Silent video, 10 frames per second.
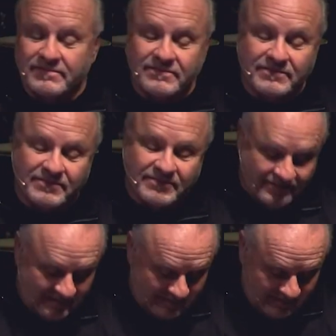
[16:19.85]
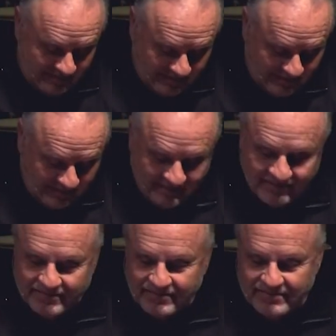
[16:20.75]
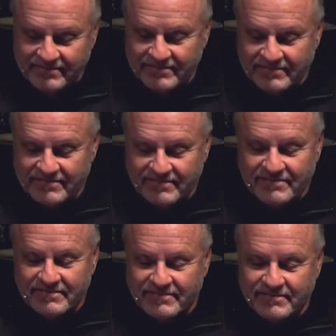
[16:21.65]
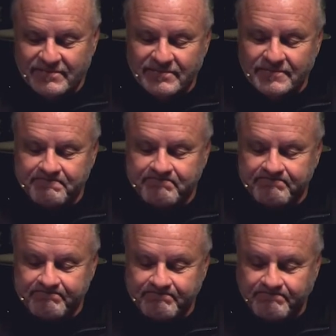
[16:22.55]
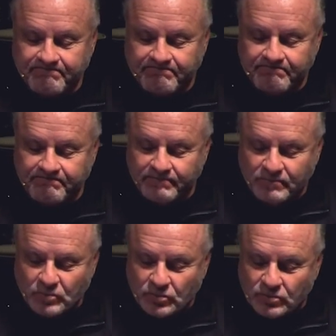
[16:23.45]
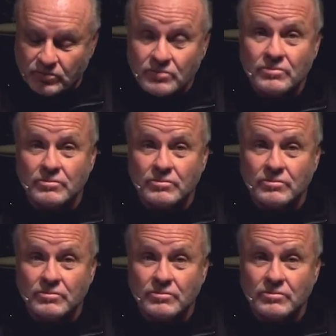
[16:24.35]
(silent)